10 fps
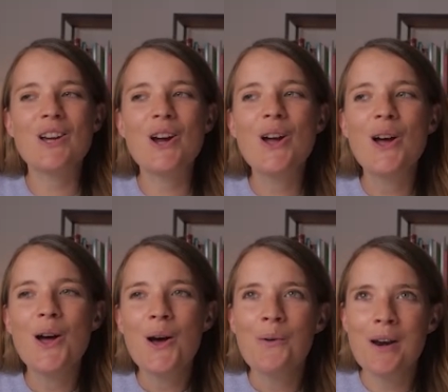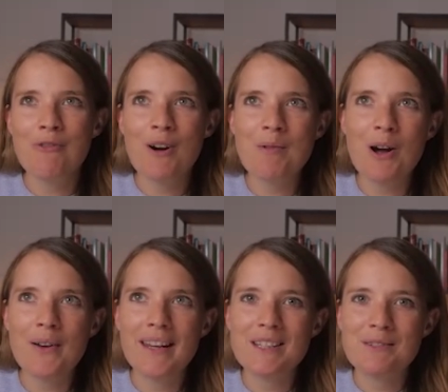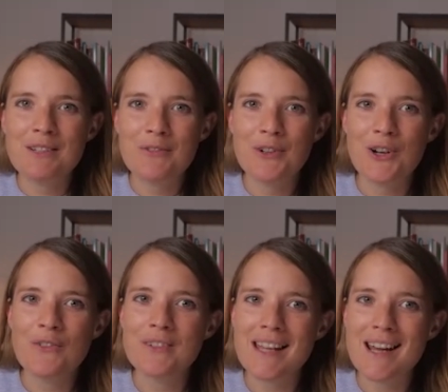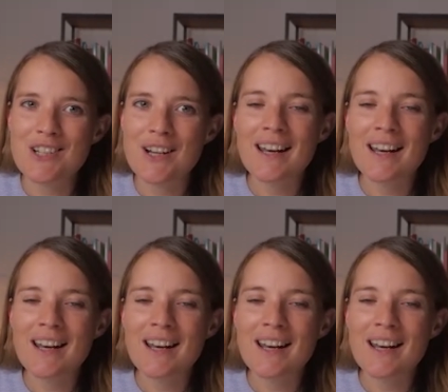So, whenever I'm going into a difficult conversation,